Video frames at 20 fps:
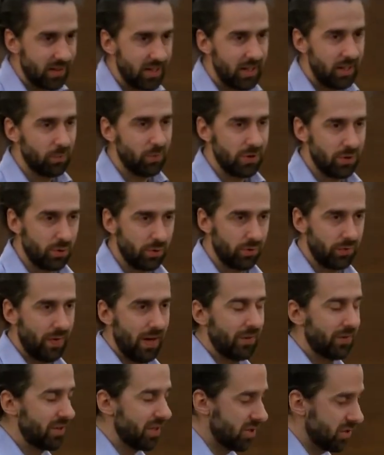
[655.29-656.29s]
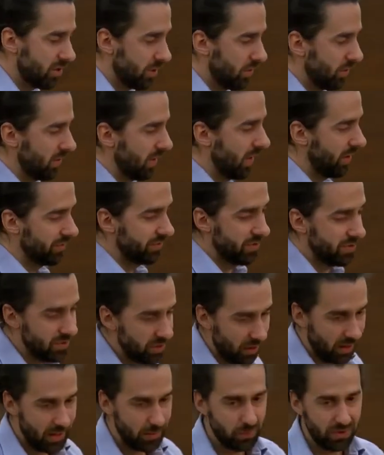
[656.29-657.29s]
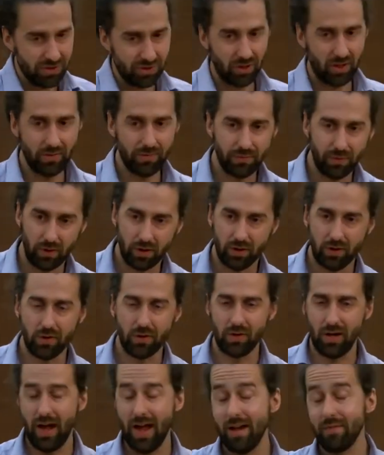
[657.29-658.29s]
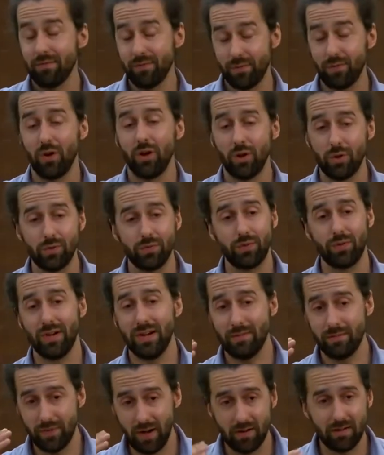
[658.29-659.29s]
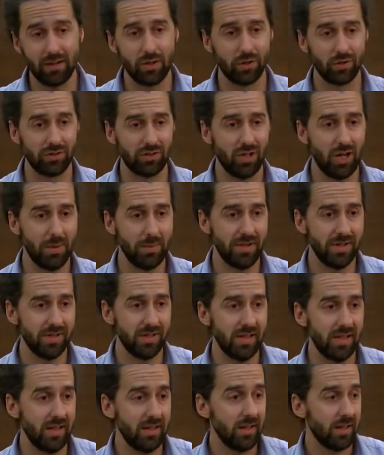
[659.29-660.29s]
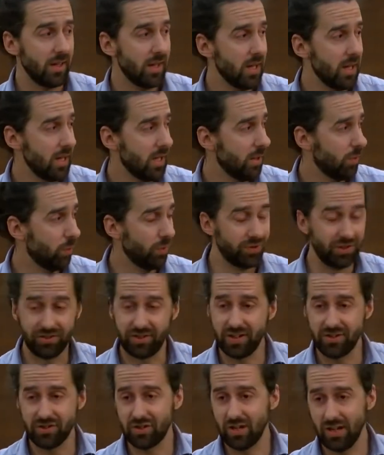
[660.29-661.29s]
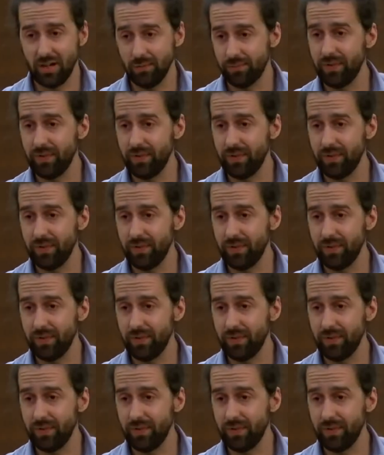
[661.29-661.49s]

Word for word: League, which was founded in 2009, which I followed, have followed for a very long time indeed, was essentially a